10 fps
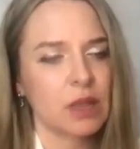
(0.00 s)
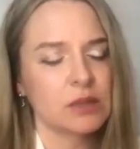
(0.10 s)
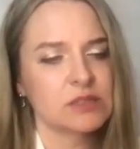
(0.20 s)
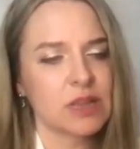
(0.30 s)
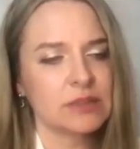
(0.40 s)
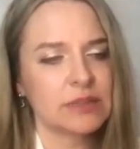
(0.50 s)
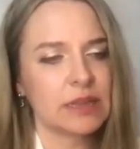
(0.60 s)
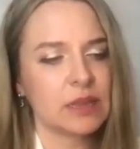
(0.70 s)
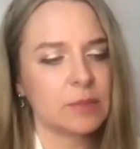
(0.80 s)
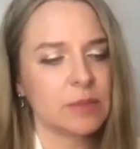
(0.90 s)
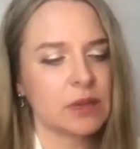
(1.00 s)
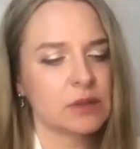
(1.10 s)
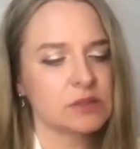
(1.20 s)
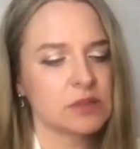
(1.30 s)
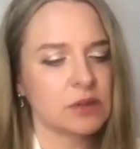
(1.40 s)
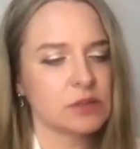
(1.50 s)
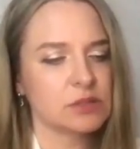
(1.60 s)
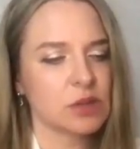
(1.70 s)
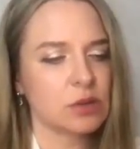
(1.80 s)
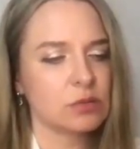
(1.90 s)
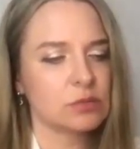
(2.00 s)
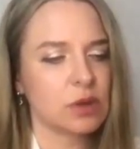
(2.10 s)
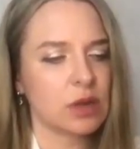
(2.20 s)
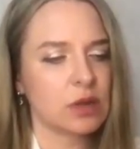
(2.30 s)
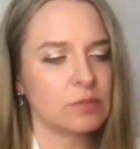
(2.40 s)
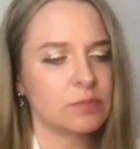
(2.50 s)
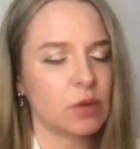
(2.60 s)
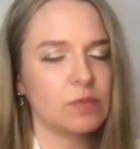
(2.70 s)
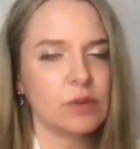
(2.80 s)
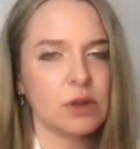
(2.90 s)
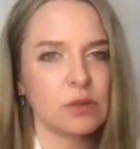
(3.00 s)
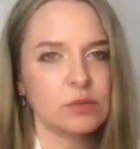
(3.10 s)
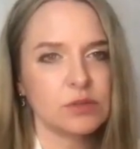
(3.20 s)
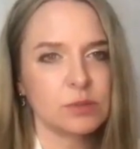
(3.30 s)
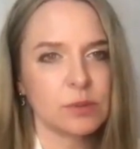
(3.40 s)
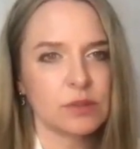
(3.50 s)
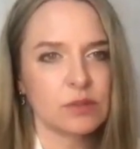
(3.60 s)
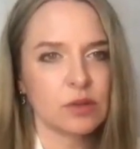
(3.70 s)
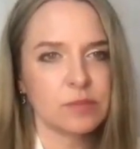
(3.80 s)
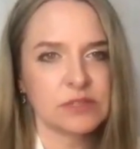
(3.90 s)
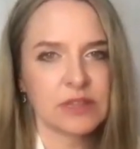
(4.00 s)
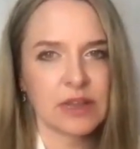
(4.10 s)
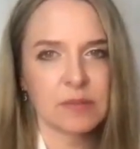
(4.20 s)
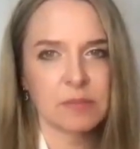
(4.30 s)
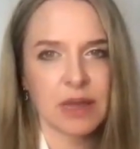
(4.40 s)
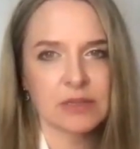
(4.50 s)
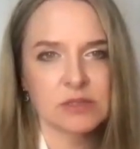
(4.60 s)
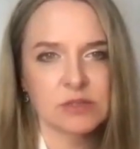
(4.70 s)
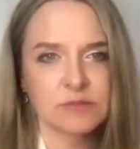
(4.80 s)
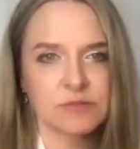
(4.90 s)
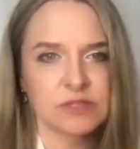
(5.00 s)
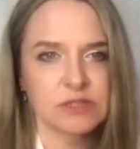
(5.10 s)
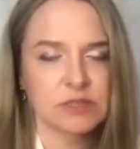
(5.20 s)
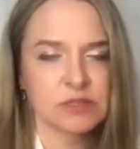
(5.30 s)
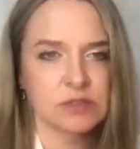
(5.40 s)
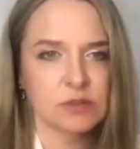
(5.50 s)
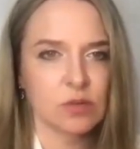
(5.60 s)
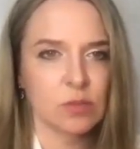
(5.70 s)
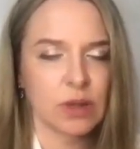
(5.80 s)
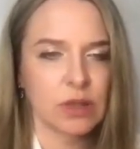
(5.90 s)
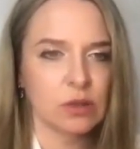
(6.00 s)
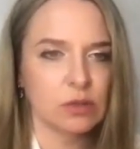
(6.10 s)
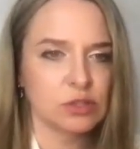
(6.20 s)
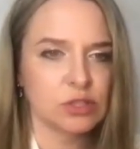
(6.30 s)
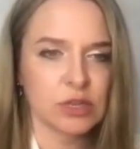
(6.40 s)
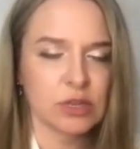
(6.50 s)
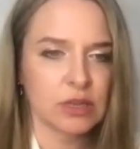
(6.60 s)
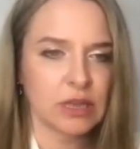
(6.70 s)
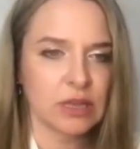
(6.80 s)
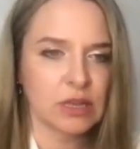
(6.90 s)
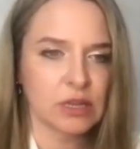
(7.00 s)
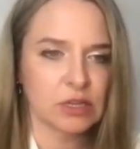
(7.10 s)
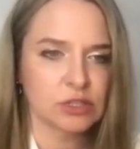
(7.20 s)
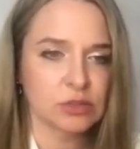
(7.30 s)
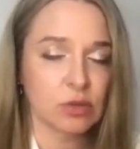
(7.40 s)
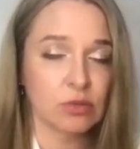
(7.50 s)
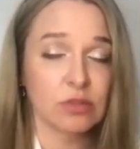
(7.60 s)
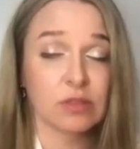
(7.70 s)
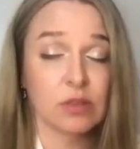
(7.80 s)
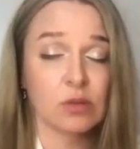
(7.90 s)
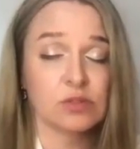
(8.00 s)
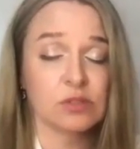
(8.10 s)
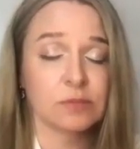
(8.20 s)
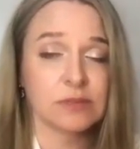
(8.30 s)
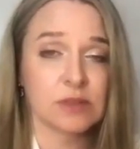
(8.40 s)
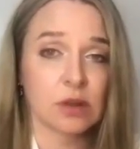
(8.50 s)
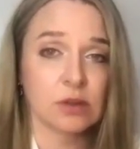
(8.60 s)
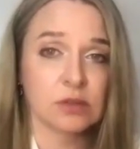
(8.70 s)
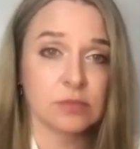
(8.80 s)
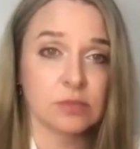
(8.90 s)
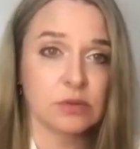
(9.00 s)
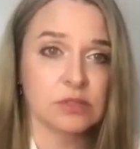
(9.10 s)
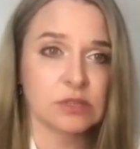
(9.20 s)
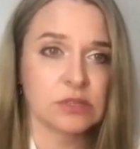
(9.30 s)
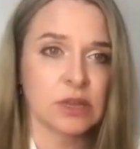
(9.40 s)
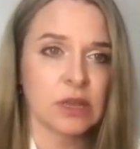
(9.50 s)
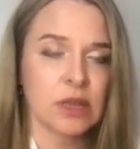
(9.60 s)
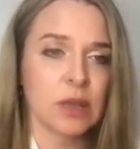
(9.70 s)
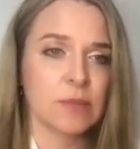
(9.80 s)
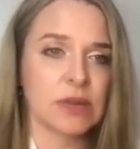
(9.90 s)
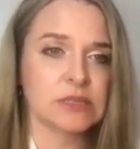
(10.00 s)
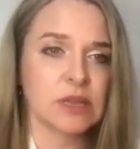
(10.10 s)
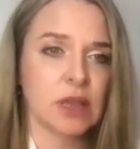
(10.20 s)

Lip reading: sadly, because they are so overloaded with topics like maths or physics or biology, English, not that those topics aren't important, but